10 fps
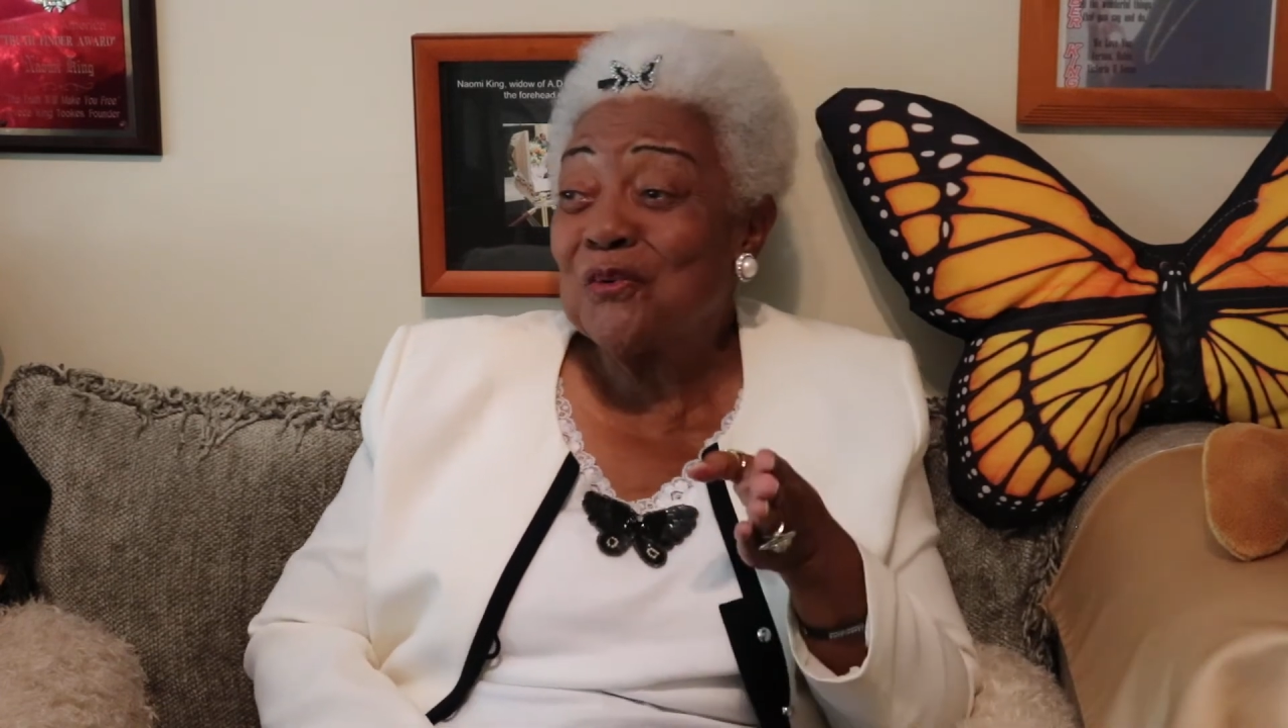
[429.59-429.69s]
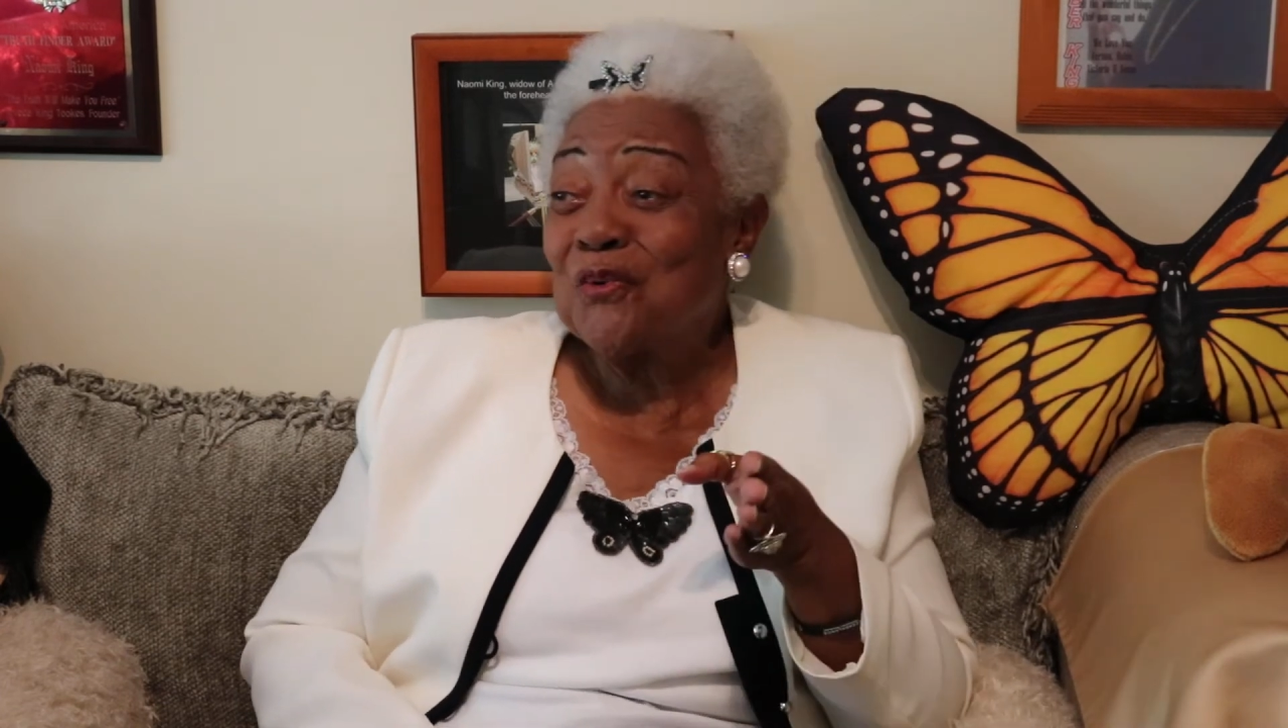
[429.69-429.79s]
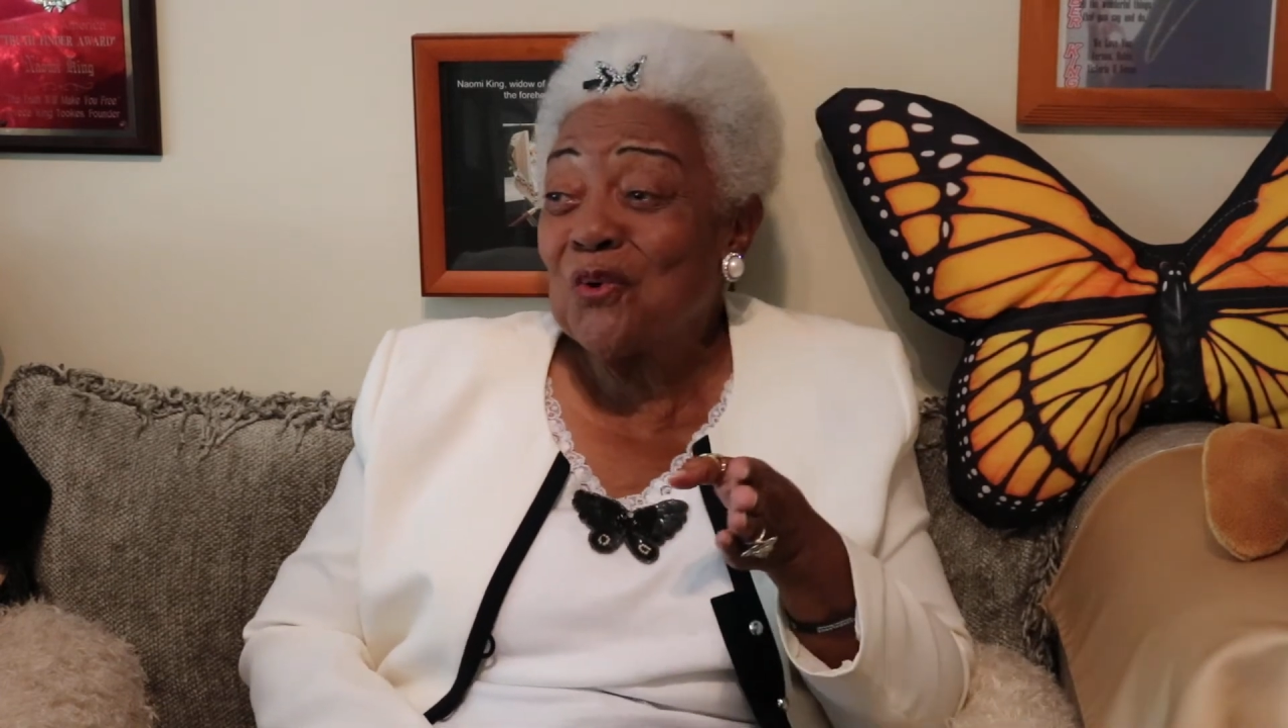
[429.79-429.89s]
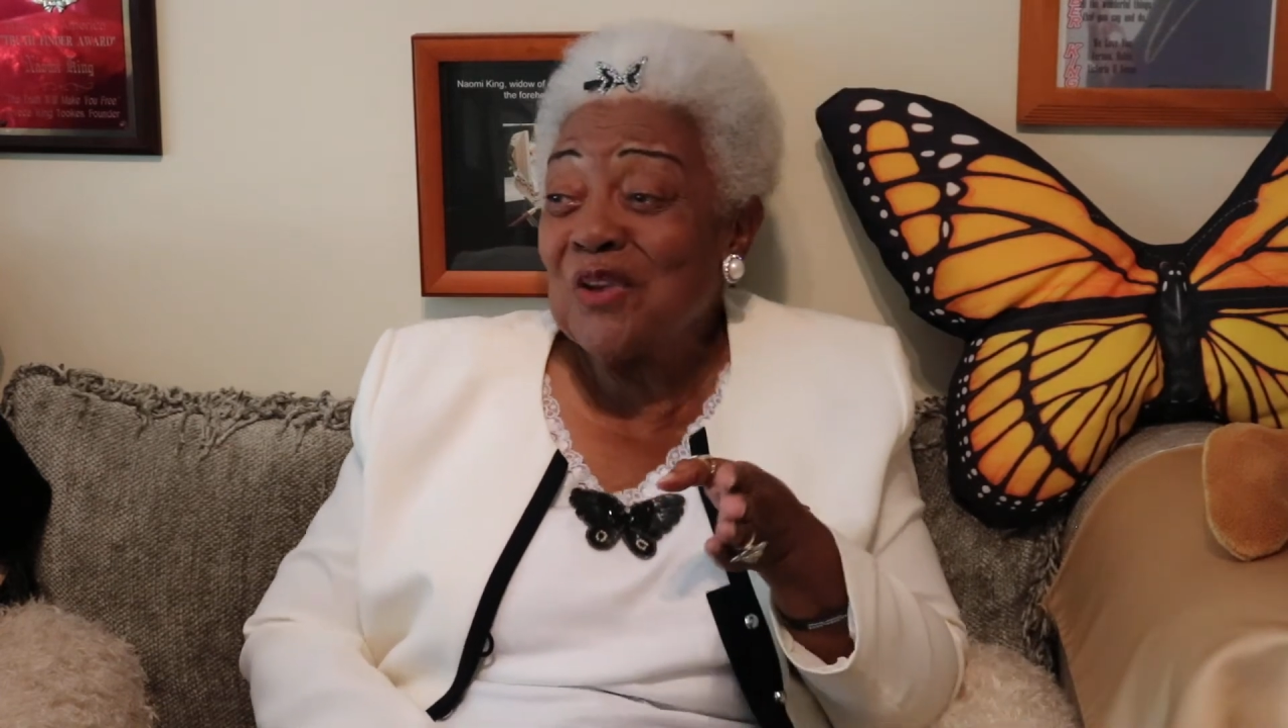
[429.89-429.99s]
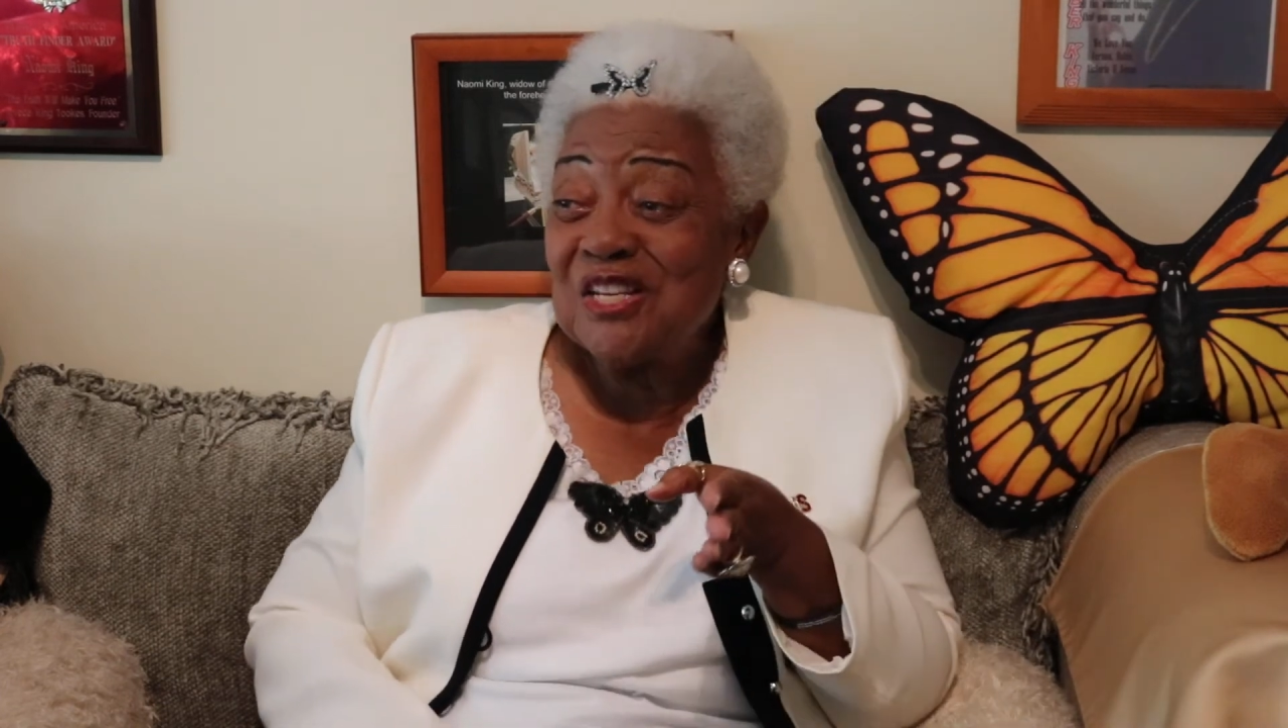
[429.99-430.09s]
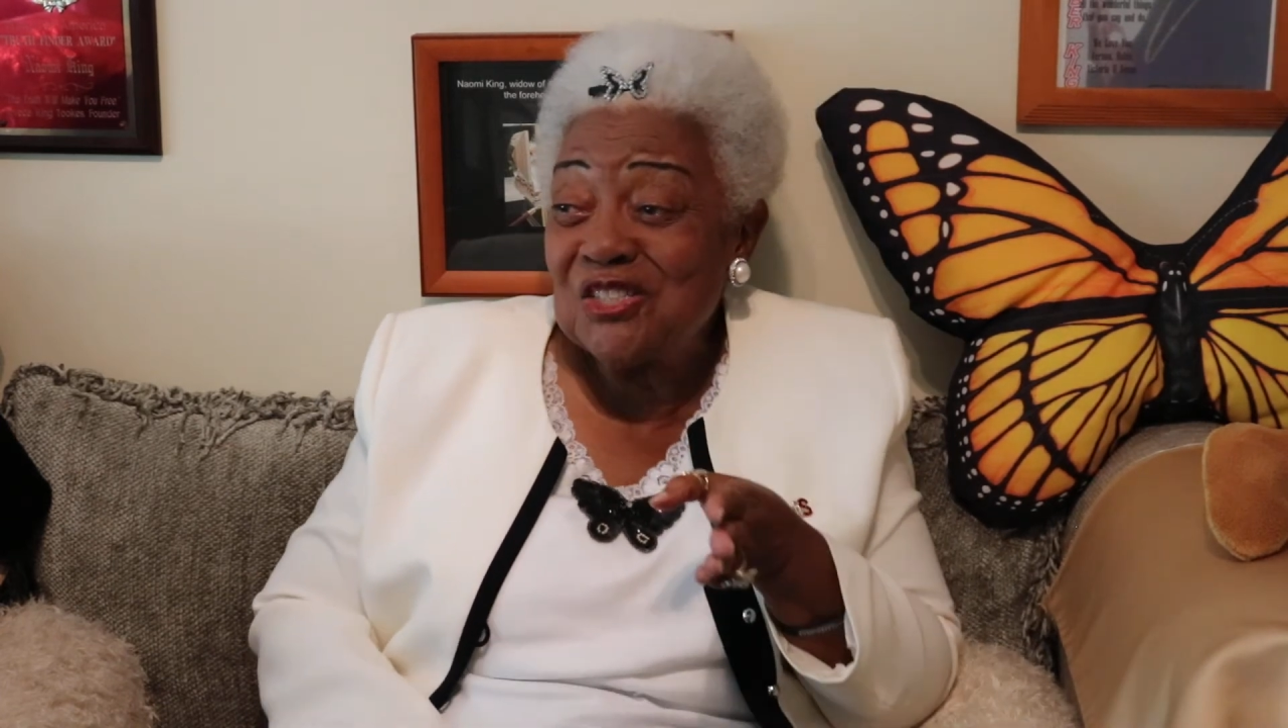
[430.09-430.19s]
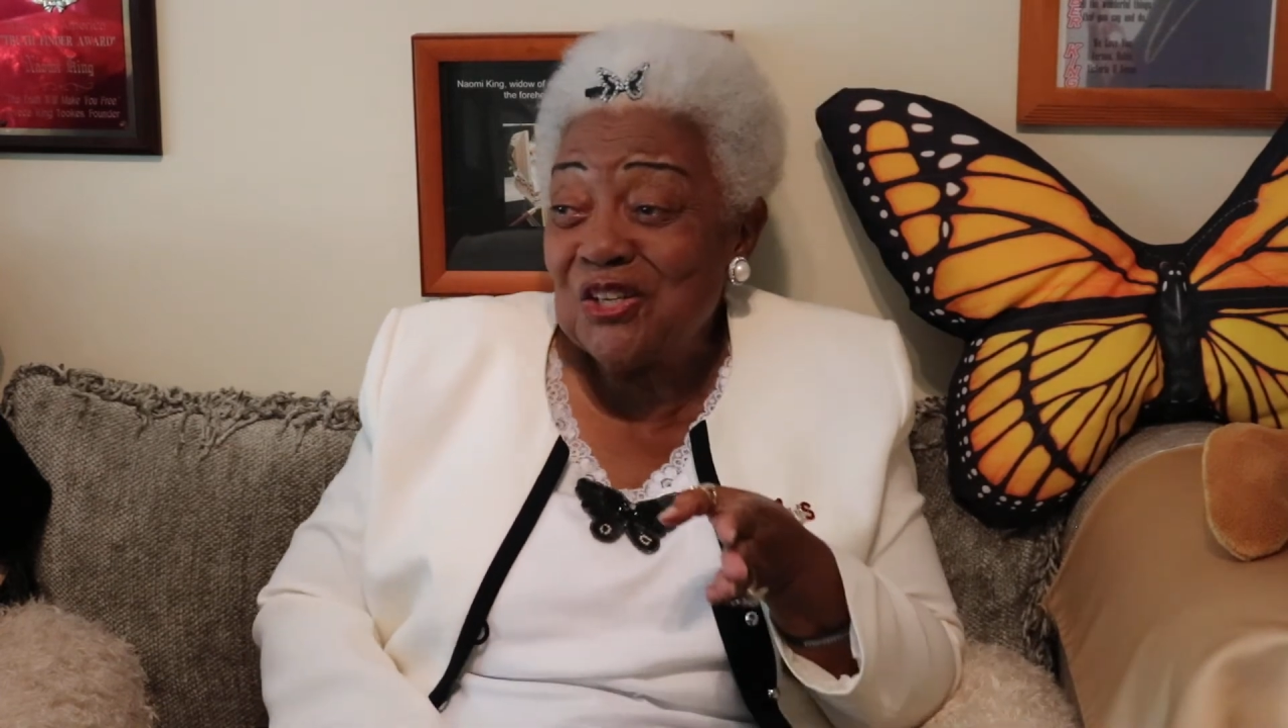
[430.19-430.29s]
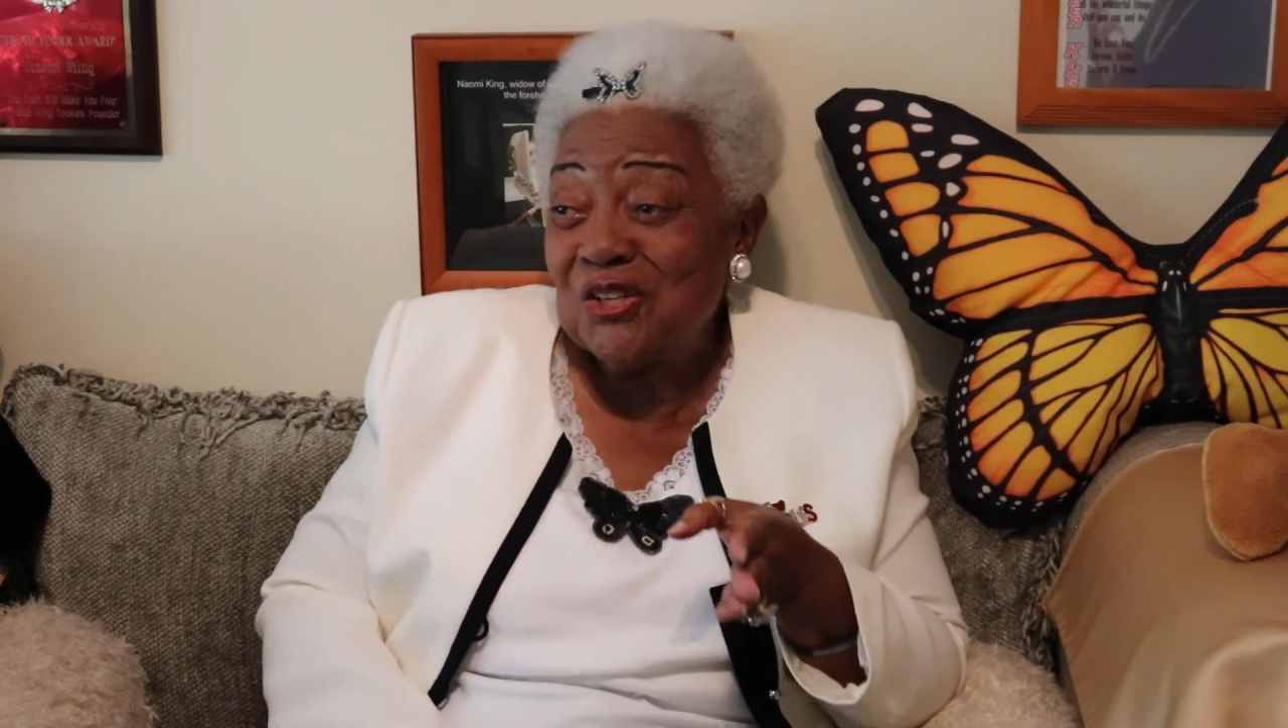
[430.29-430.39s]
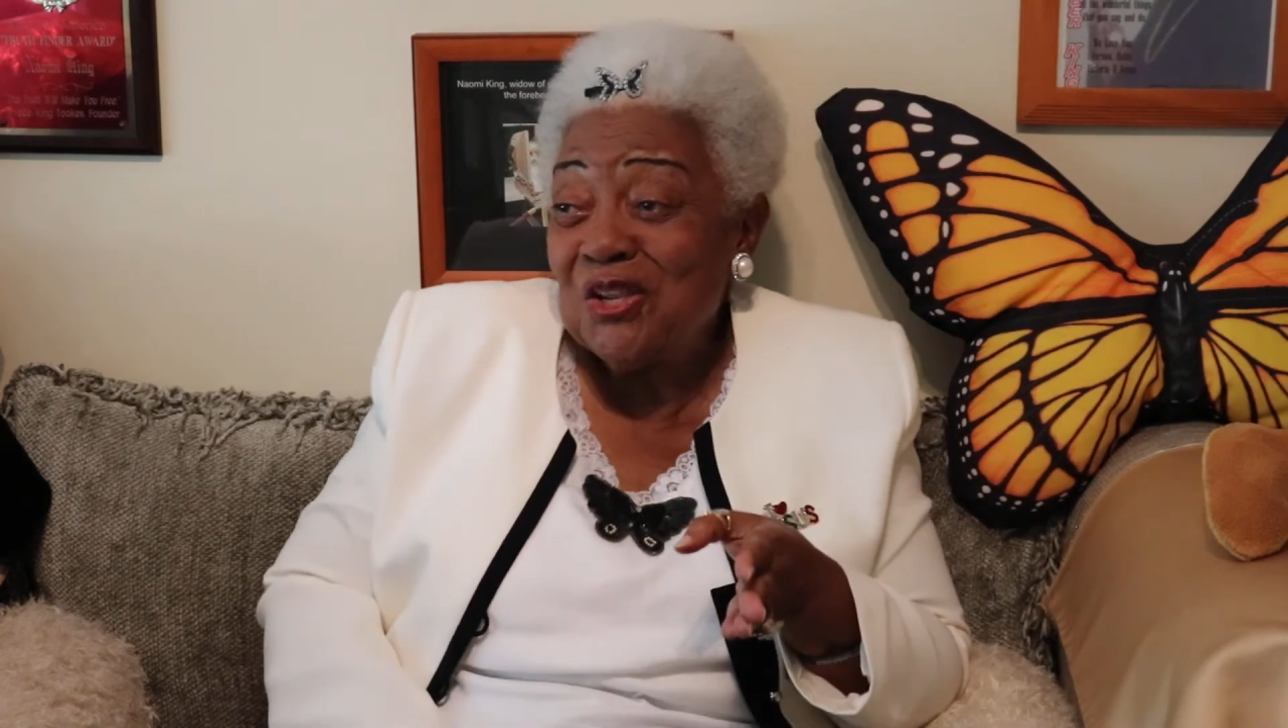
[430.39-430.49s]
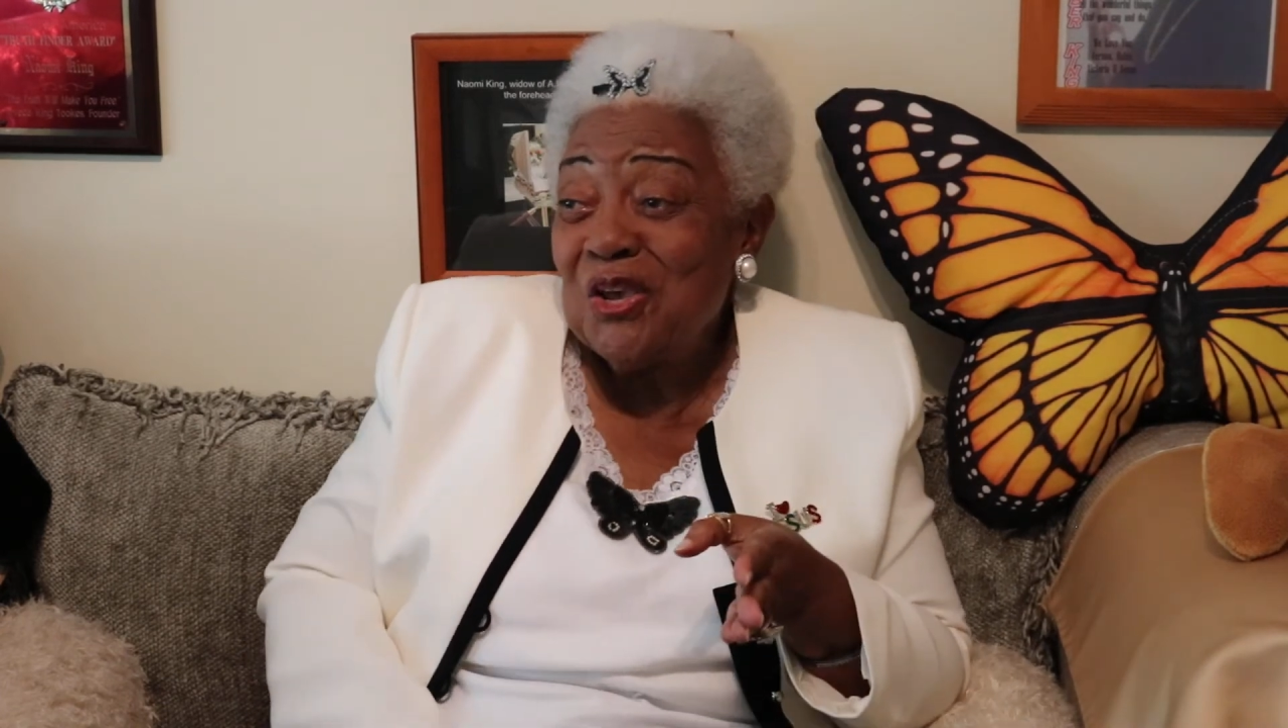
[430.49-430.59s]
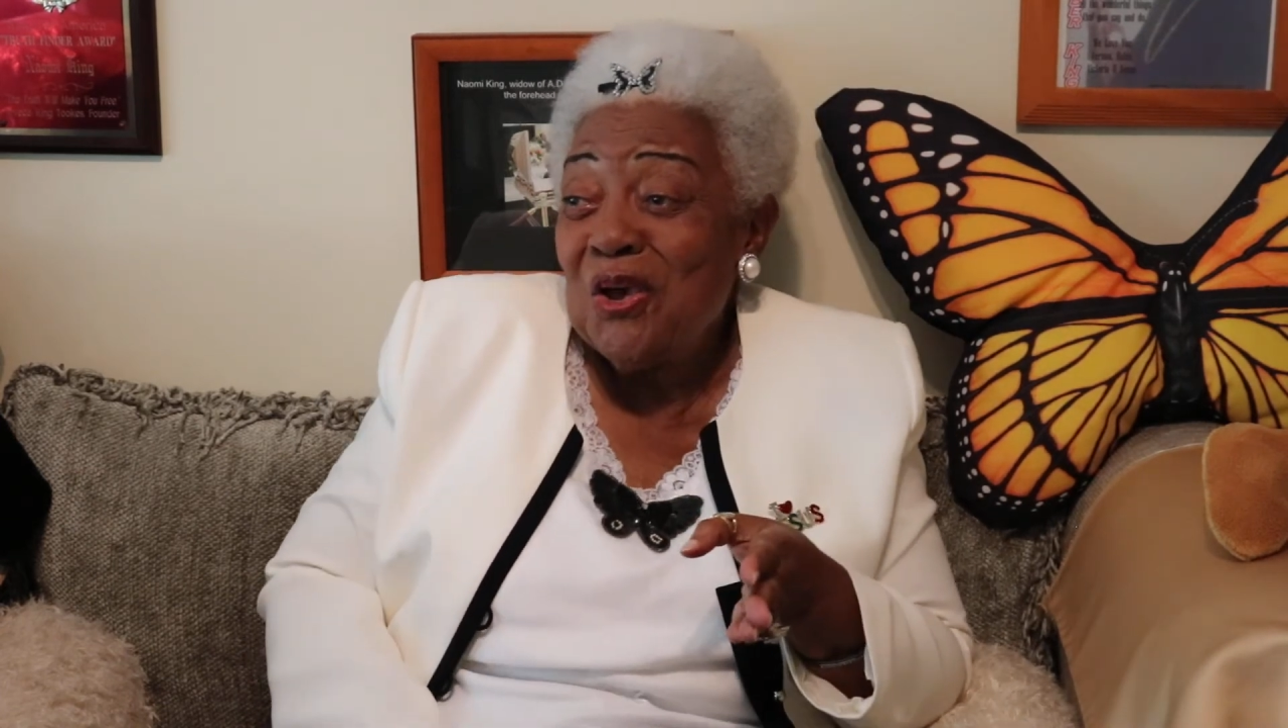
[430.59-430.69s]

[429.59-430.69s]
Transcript: fruition